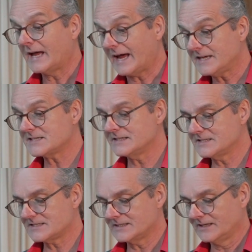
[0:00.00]
as
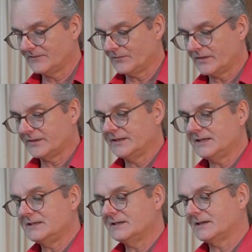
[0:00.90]
is
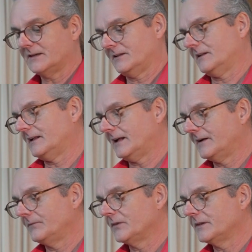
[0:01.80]
the
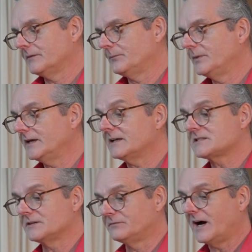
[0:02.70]
being a
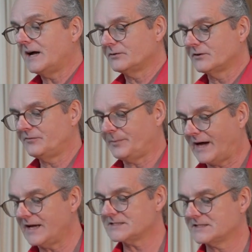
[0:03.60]
survivor of
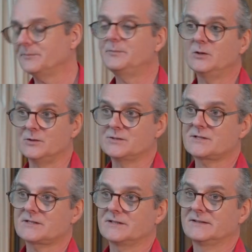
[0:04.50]
past
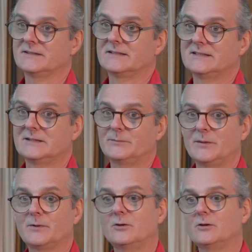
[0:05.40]
abuse.
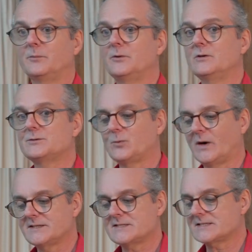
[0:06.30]
People who are abused
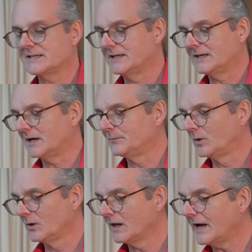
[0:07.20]
once are
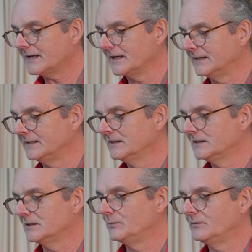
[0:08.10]
more likely
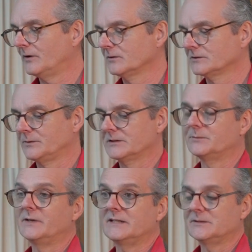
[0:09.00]
to be vulnerable
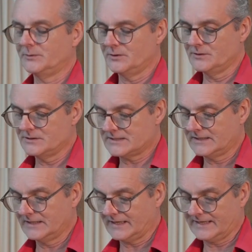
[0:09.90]
to being abused
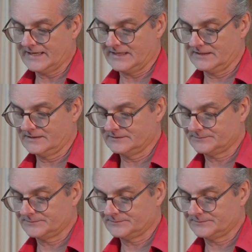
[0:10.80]
again.